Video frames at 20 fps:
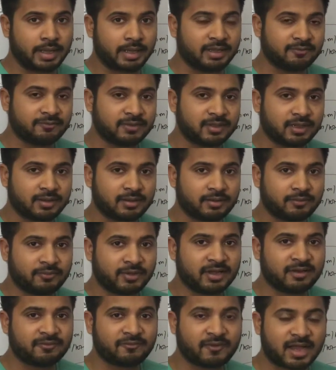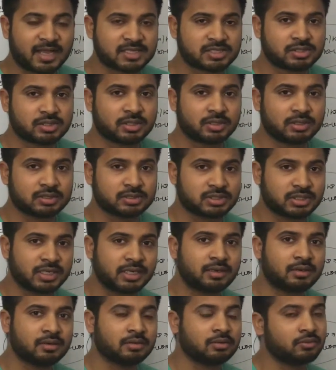If the very fast
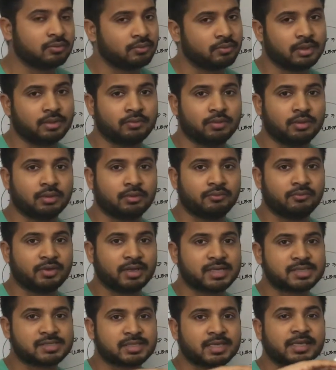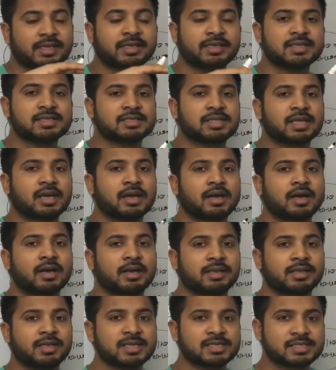sit, we can say increase
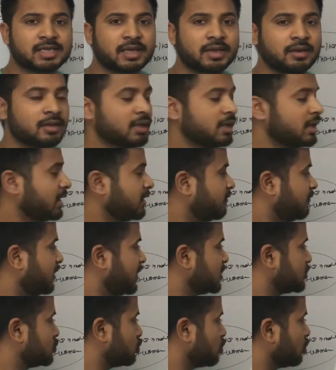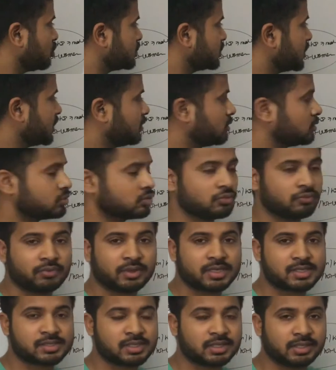the ESR. If very slow sit,
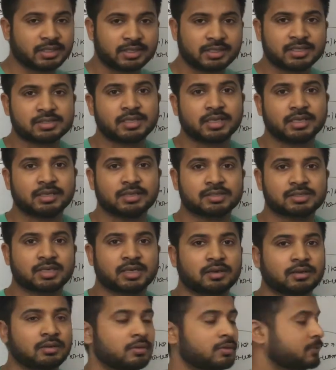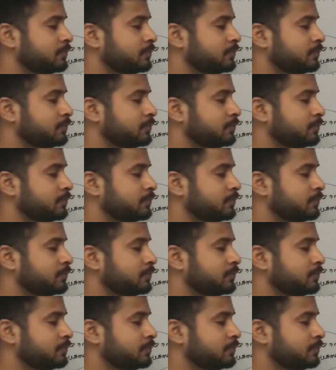we can say decrease the ESR.